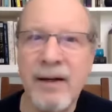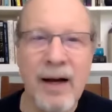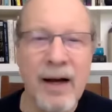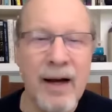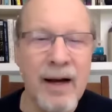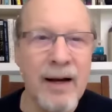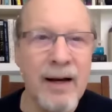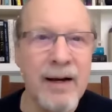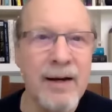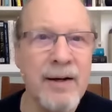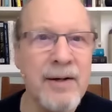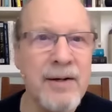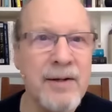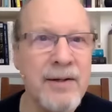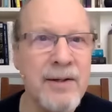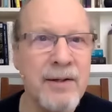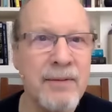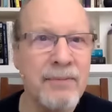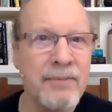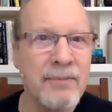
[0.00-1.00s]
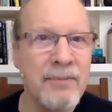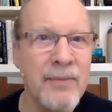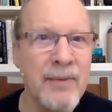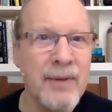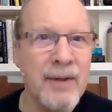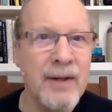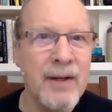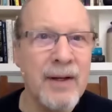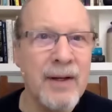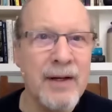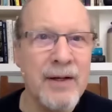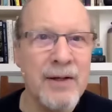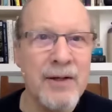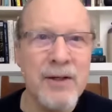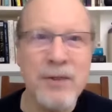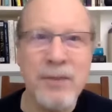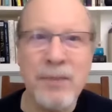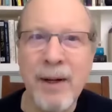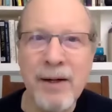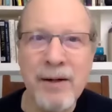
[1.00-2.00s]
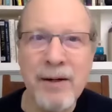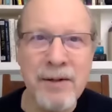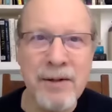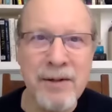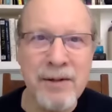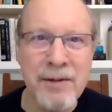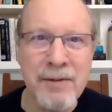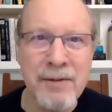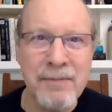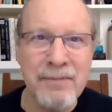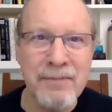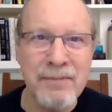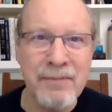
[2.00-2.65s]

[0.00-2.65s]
eyes in space,